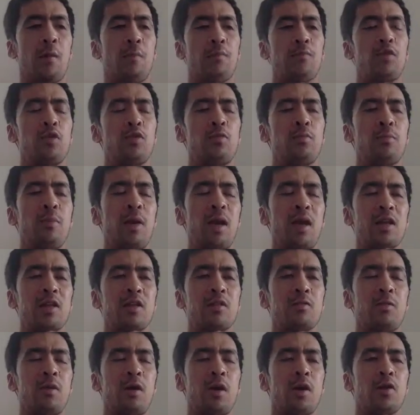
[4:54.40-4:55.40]
you
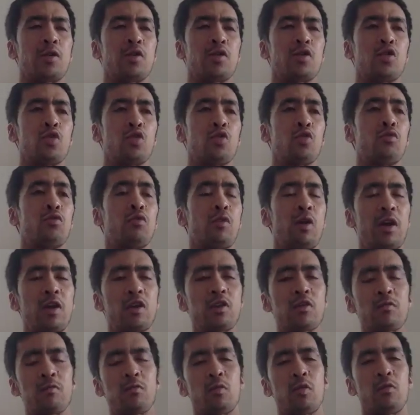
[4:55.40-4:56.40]
maximize your
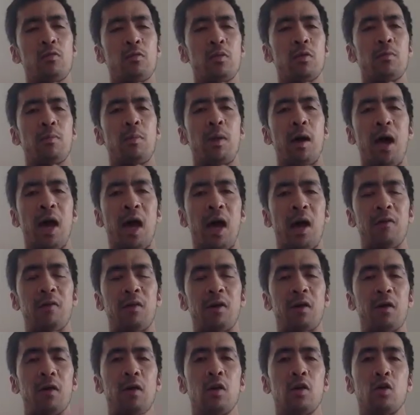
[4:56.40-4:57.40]
range of movement by
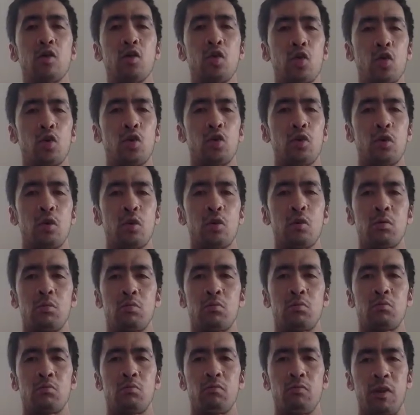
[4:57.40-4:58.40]
having good
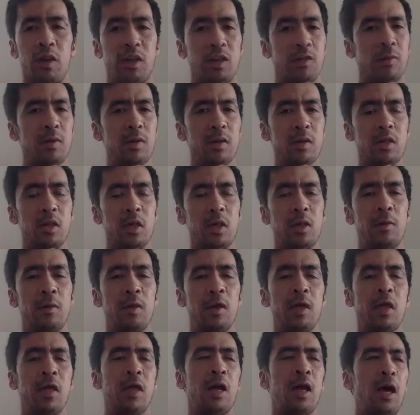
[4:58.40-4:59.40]
flexibility.
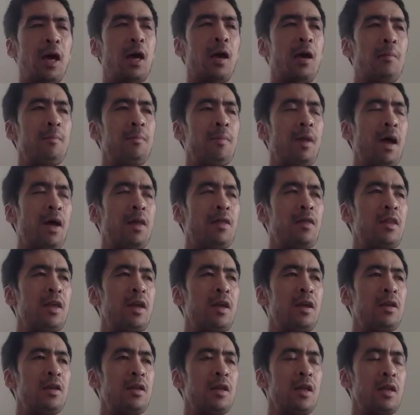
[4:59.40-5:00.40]
And
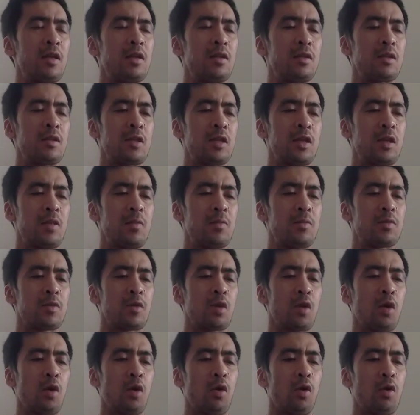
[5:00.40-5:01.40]
then in terms
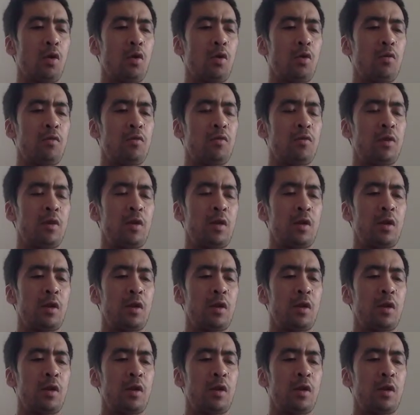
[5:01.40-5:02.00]
of